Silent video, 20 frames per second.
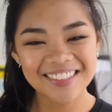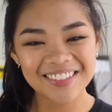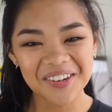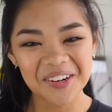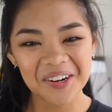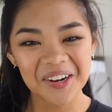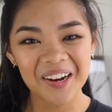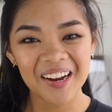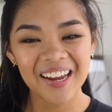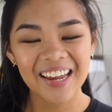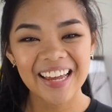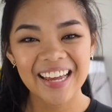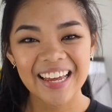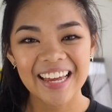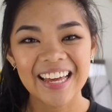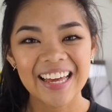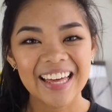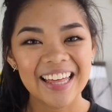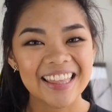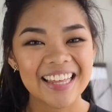So
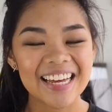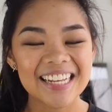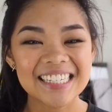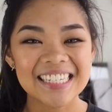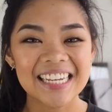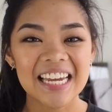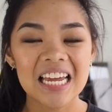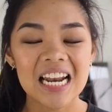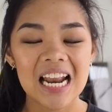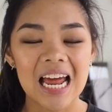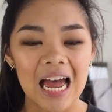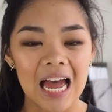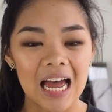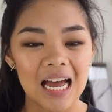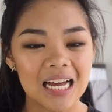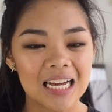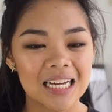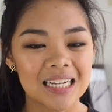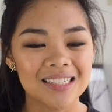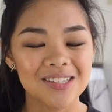that's it.
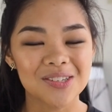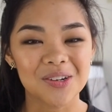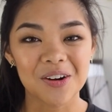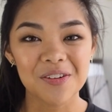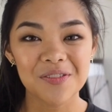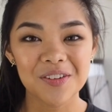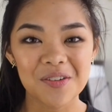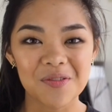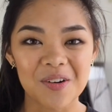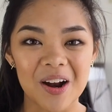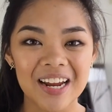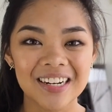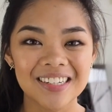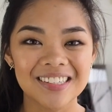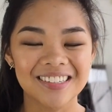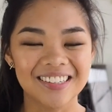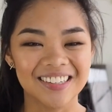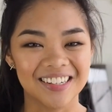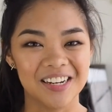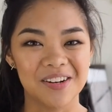Sorry for the rant.
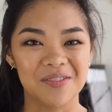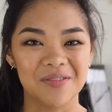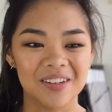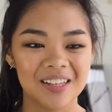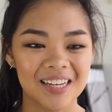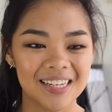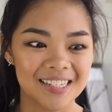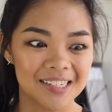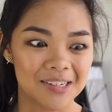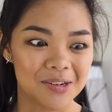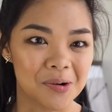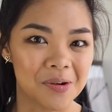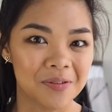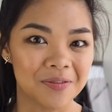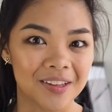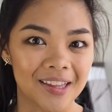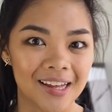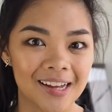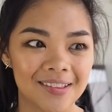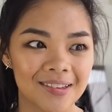I didn't realize it'd go on
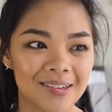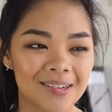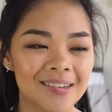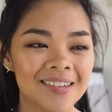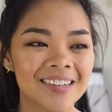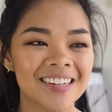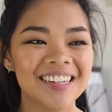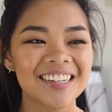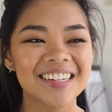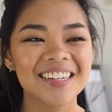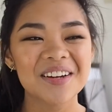for that long.